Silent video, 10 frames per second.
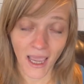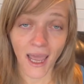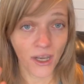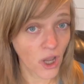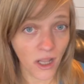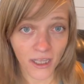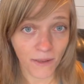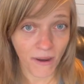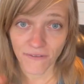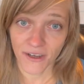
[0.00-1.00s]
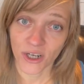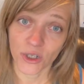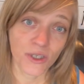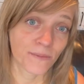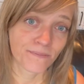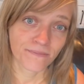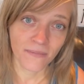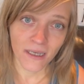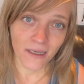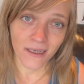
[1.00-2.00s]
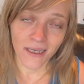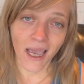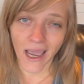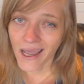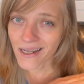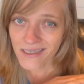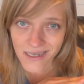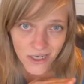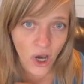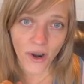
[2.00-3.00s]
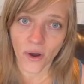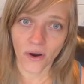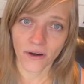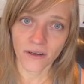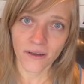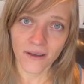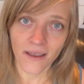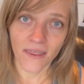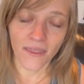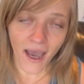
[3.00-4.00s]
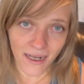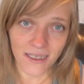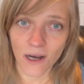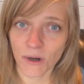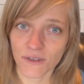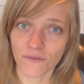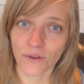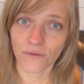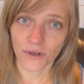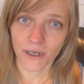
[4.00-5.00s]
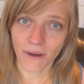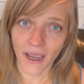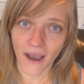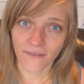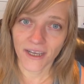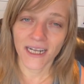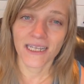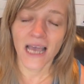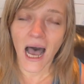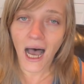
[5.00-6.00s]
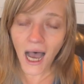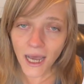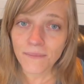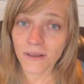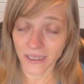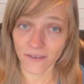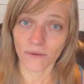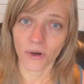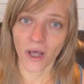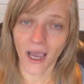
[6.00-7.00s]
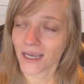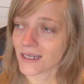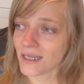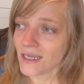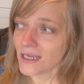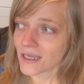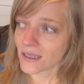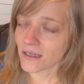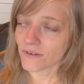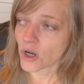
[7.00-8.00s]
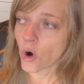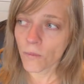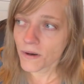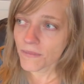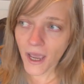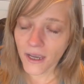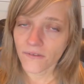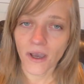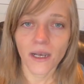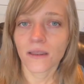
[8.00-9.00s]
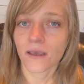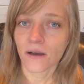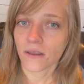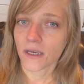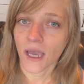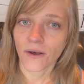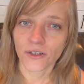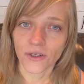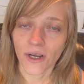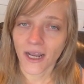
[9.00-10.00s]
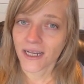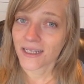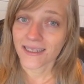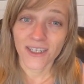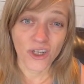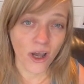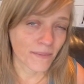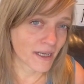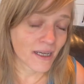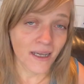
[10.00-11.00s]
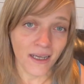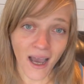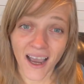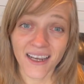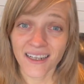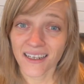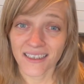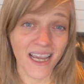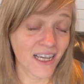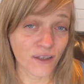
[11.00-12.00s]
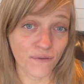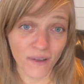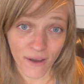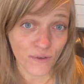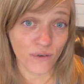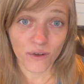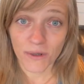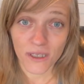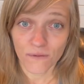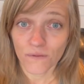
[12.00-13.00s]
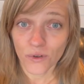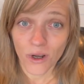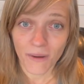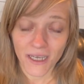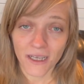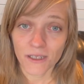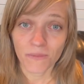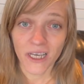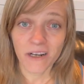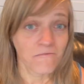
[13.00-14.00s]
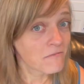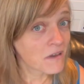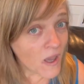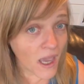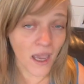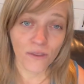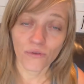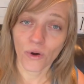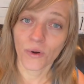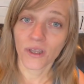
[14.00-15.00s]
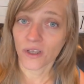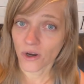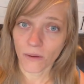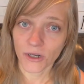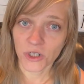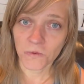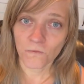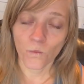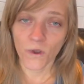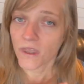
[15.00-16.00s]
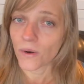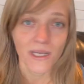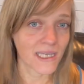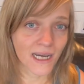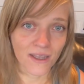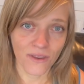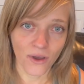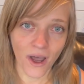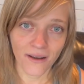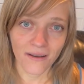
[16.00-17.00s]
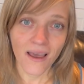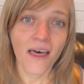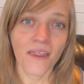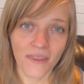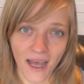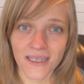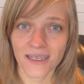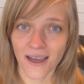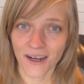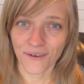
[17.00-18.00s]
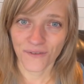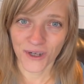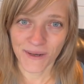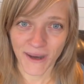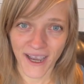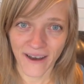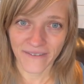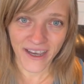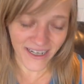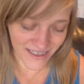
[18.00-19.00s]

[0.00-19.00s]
and not lick my fingers. And it's not hard. That is how much food freedom I have. It is unbelievable. I can leave an open bag of anything on the counter and it doesn't taunt me. I can take the leftover bits of food on my kid's plate and throw it in the garbage without a second thought. That's the kind of freedom I have, and it's